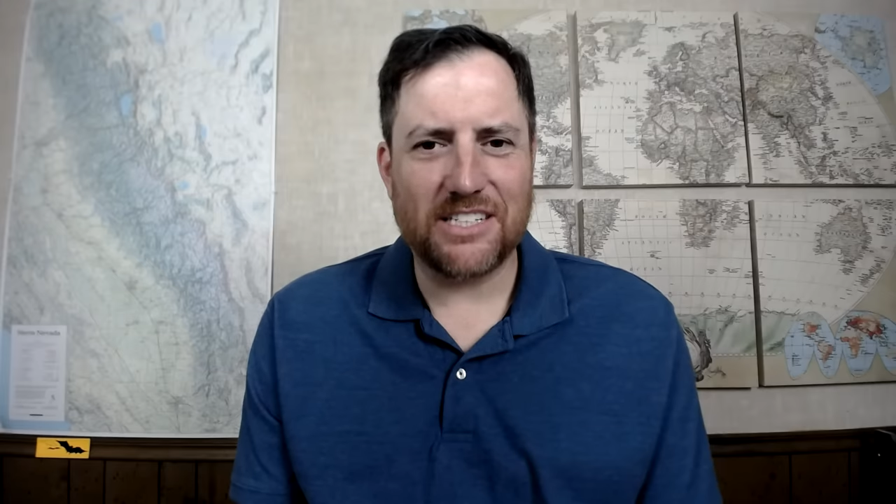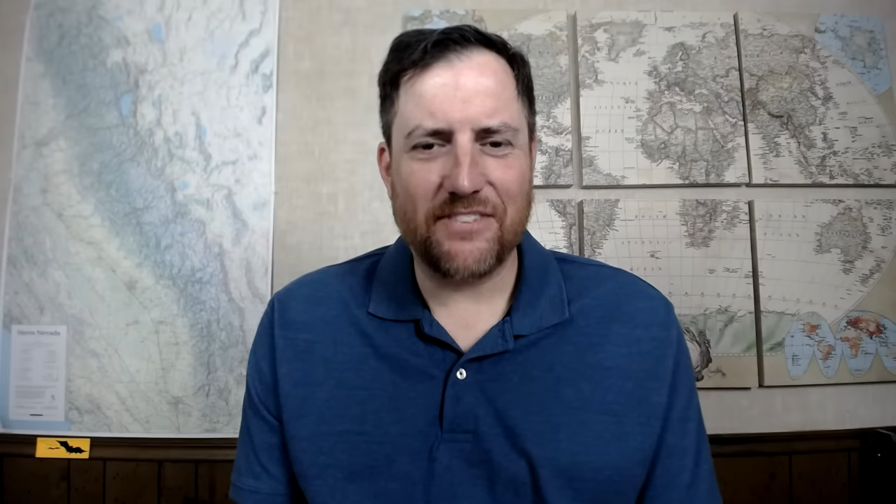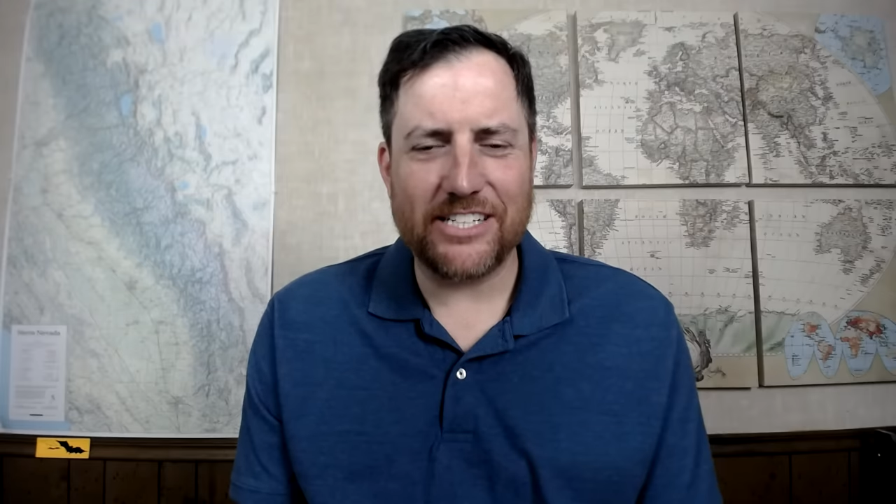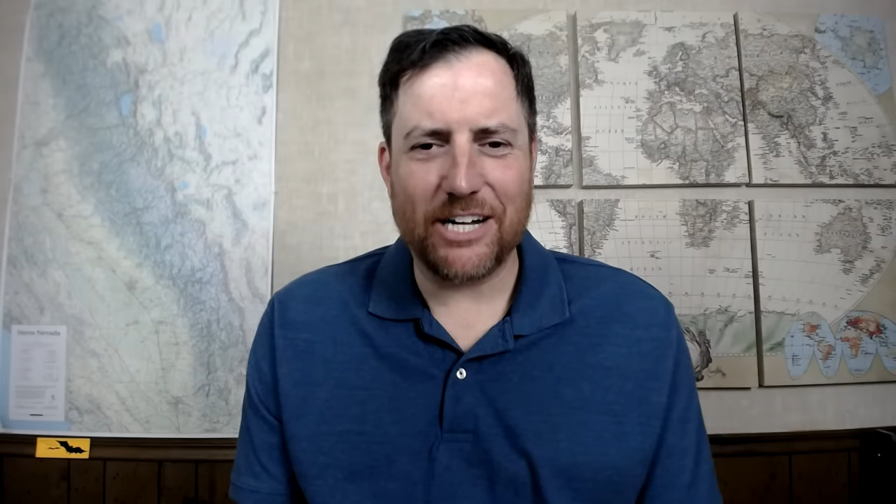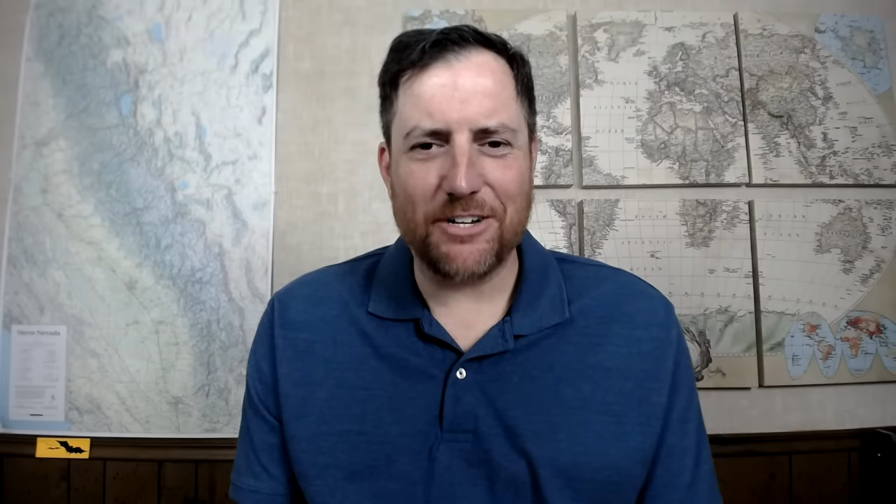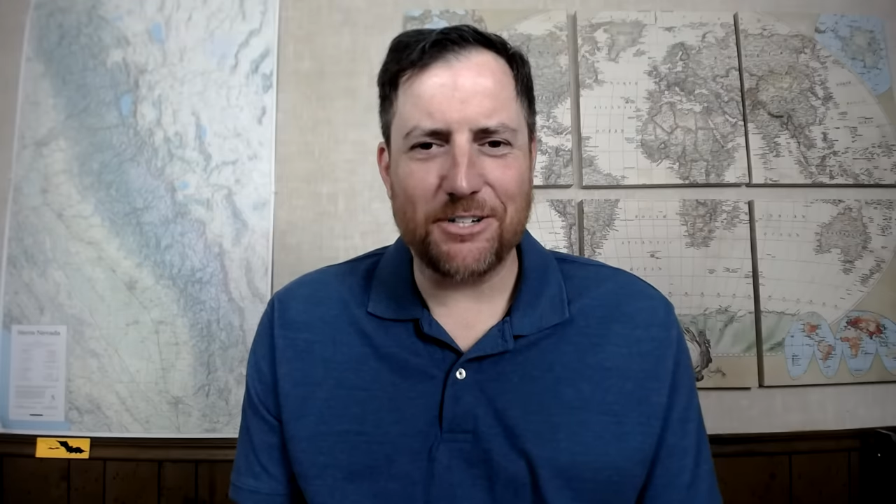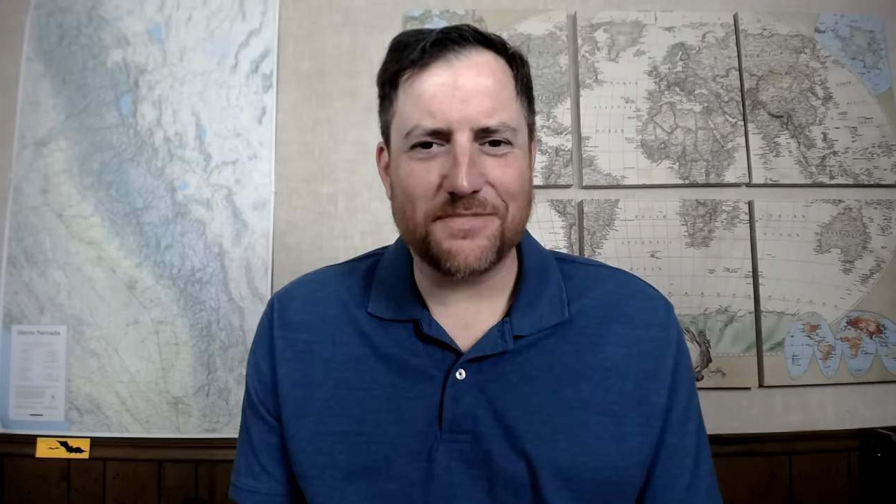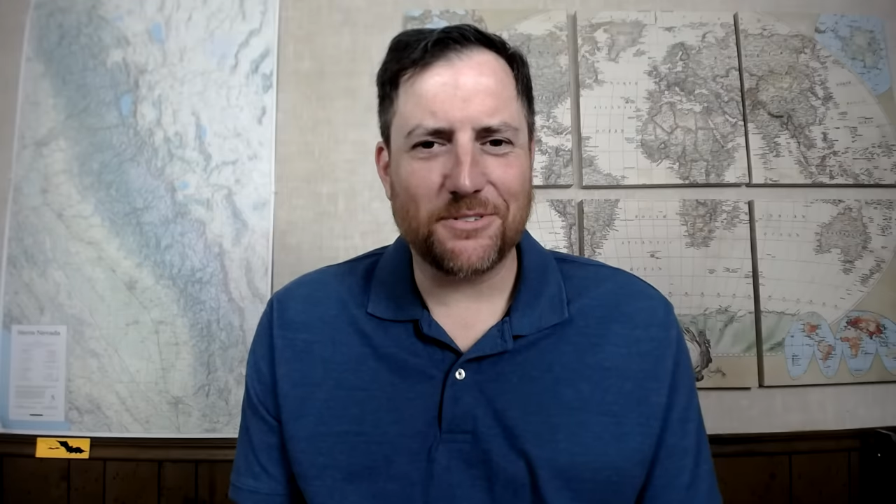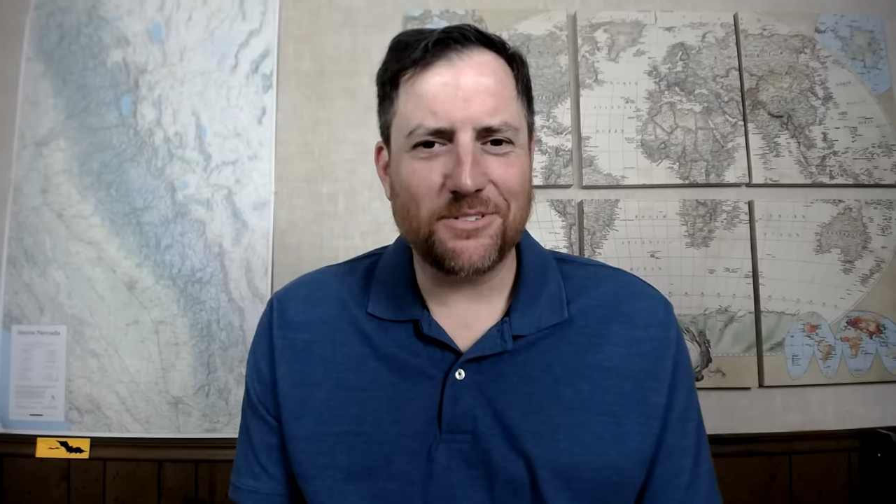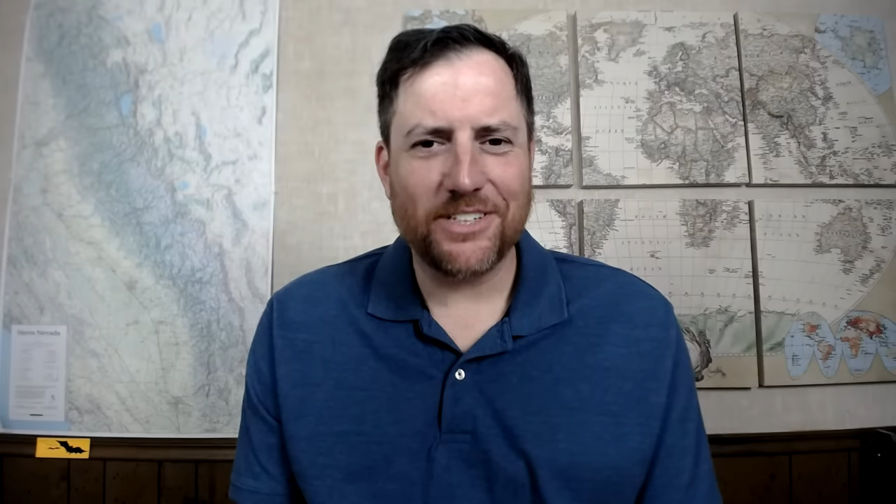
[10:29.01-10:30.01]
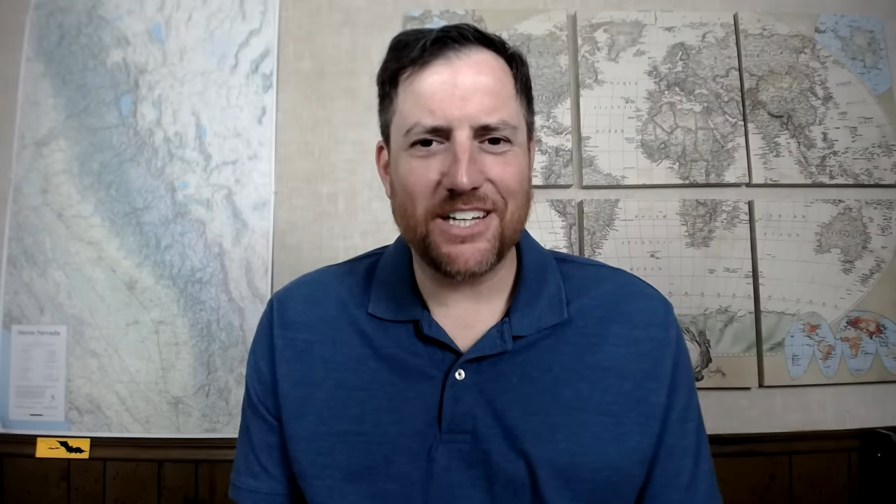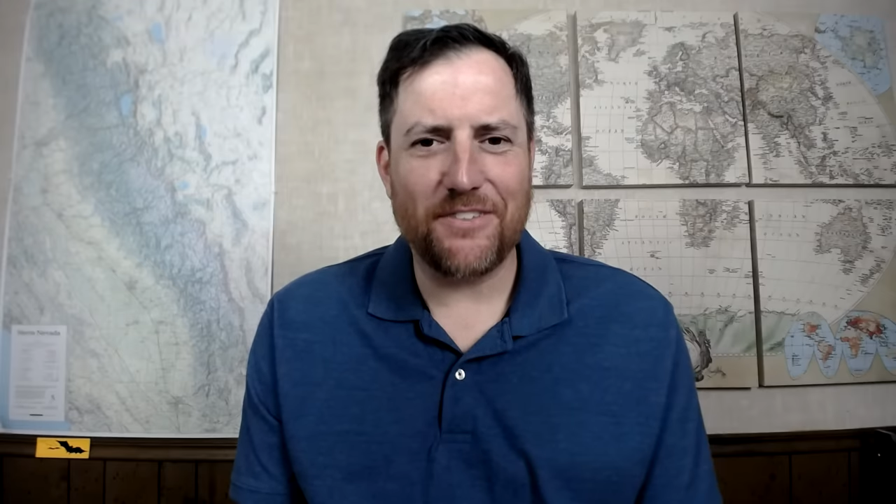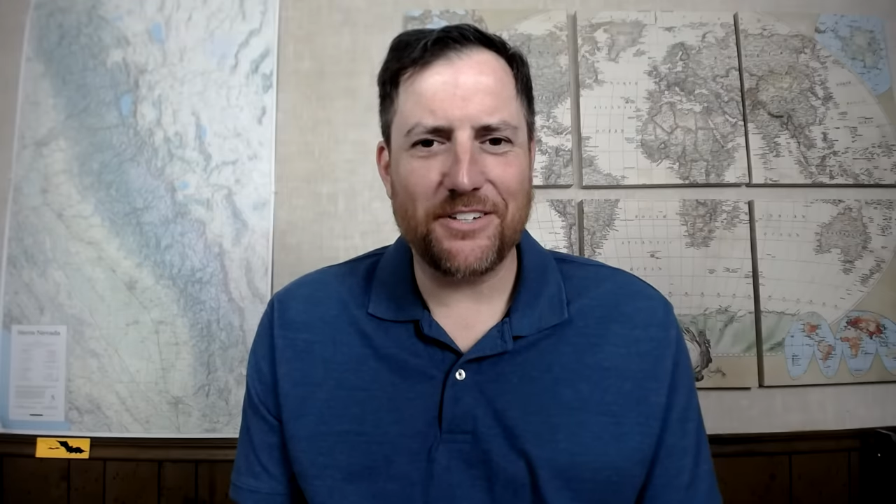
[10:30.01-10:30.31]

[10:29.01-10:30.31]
in this video useful.